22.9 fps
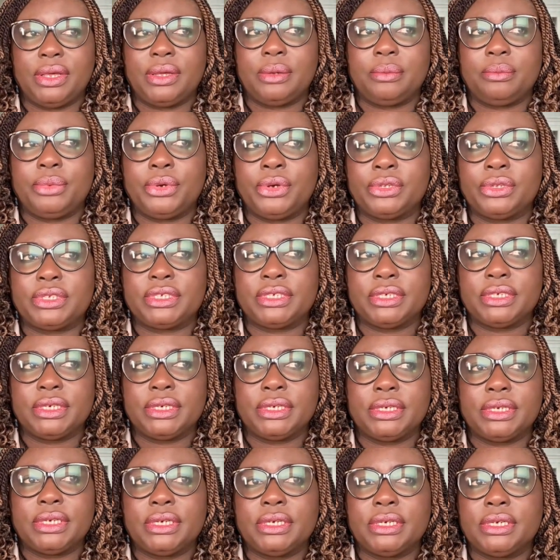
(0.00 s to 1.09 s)
But
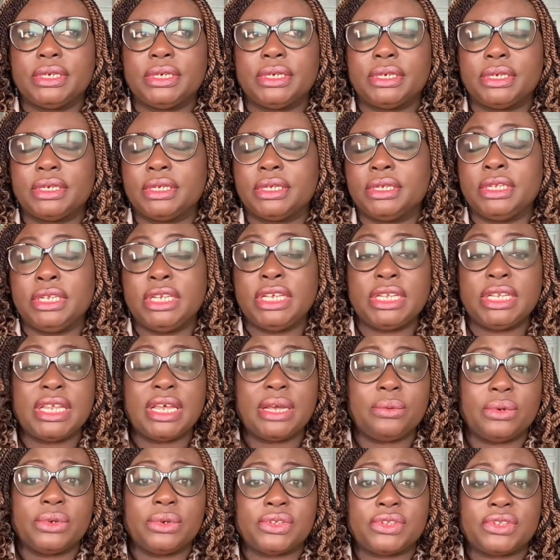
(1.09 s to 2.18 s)
neither
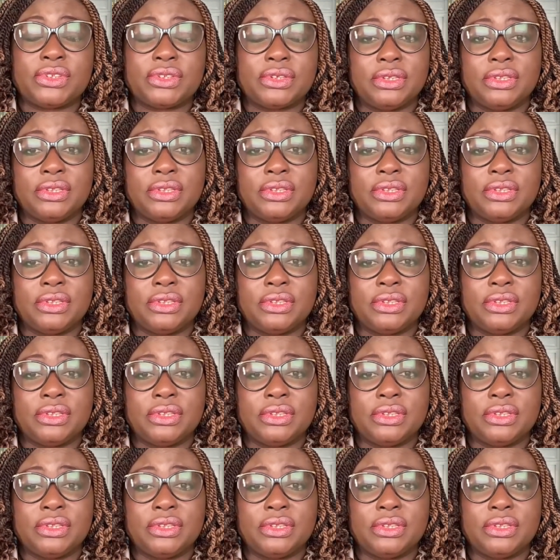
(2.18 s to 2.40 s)
was